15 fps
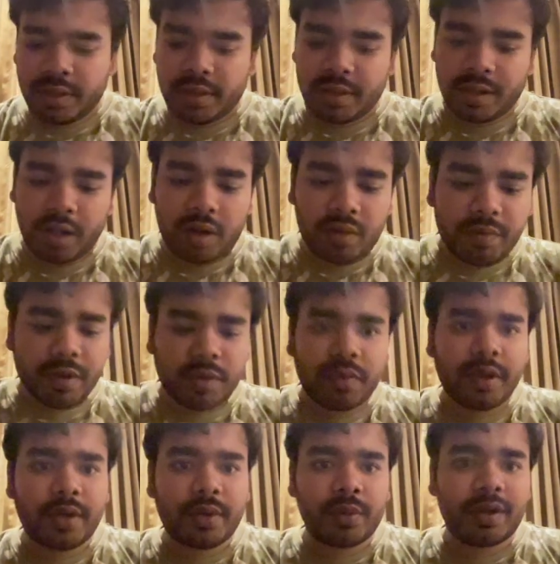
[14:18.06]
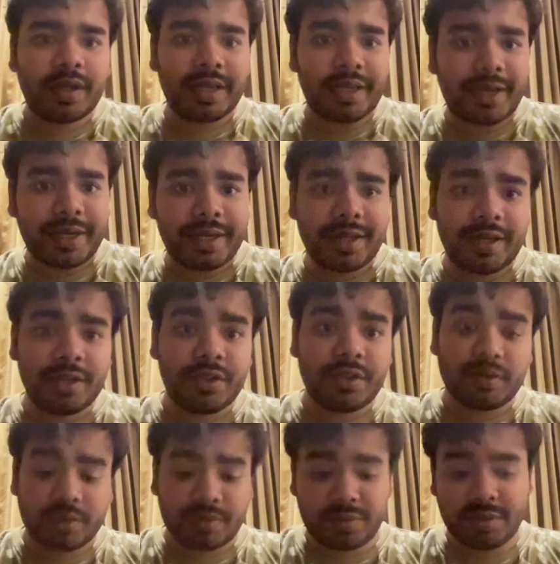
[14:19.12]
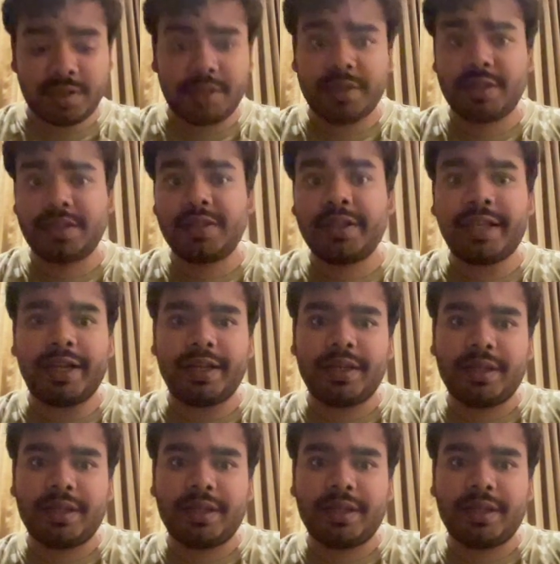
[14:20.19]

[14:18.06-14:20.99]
Now we are going to create a state.